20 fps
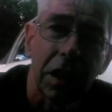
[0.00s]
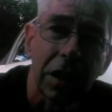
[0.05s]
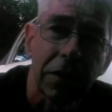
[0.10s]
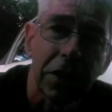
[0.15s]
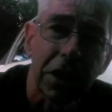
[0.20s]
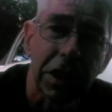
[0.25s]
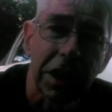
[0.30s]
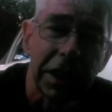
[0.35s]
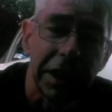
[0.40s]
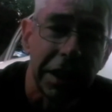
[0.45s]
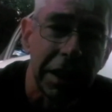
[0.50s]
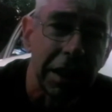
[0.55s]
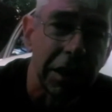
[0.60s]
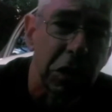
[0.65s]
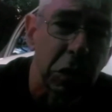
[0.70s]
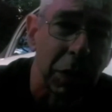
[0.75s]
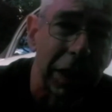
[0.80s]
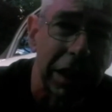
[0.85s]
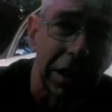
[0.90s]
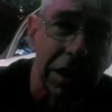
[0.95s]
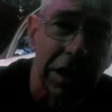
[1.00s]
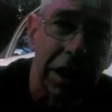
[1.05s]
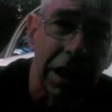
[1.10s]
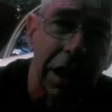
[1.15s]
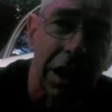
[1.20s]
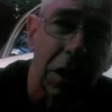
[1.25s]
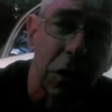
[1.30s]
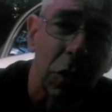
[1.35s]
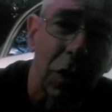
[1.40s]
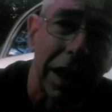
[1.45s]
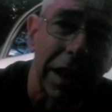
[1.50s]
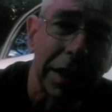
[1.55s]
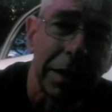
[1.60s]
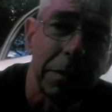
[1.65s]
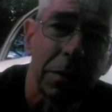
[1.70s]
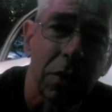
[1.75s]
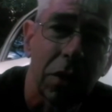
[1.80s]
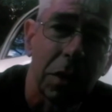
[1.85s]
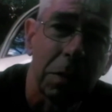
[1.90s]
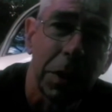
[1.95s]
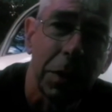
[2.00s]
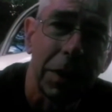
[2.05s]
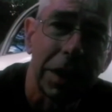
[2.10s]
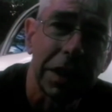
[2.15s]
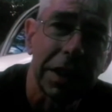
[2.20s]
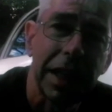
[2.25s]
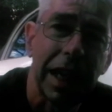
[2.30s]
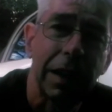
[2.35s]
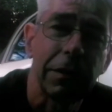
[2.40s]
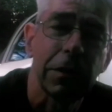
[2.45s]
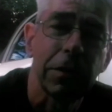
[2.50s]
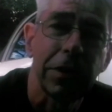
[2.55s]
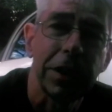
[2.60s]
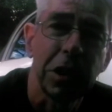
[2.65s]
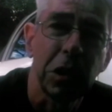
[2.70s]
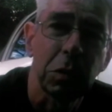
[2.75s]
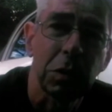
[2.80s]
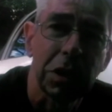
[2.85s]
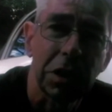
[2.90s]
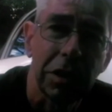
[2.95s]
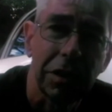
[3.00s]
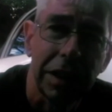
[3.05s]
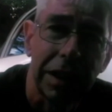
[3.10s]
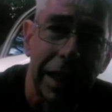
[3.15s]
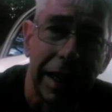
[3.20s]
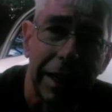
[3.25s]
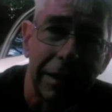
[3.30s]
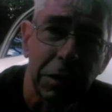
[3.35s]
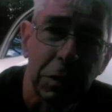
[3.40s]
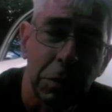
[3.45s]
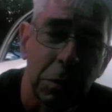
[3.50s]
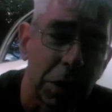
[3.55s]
obviously, as well as the car running properly, one of the other things we're doing now is we